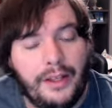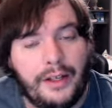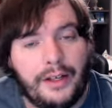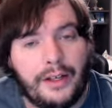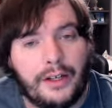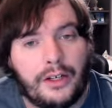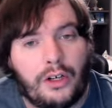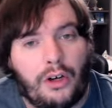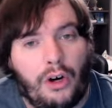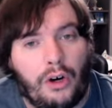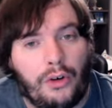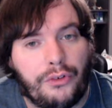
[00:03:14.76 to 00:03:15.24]

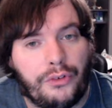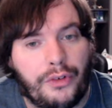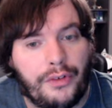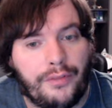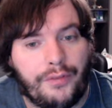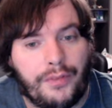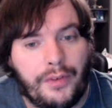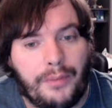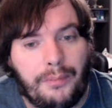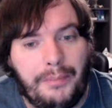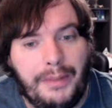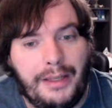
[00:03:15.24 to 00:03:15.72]
Cauldron
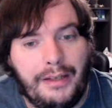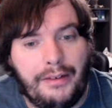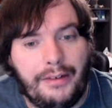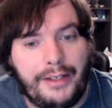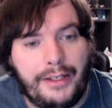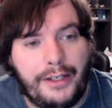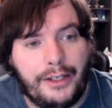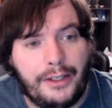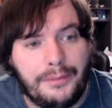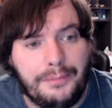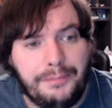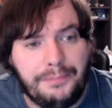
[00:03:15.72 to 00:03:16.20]

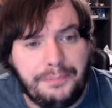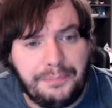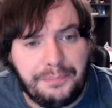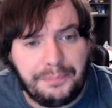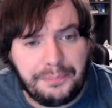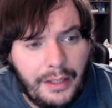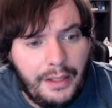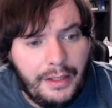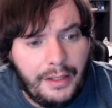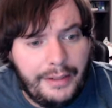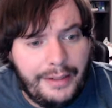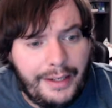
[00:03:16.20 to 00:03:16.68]
Familiar.
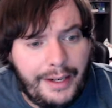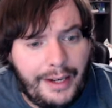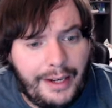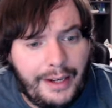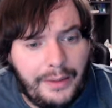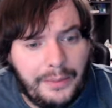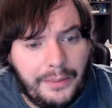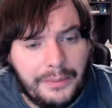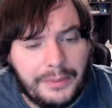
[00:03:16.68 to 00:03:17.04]
Now,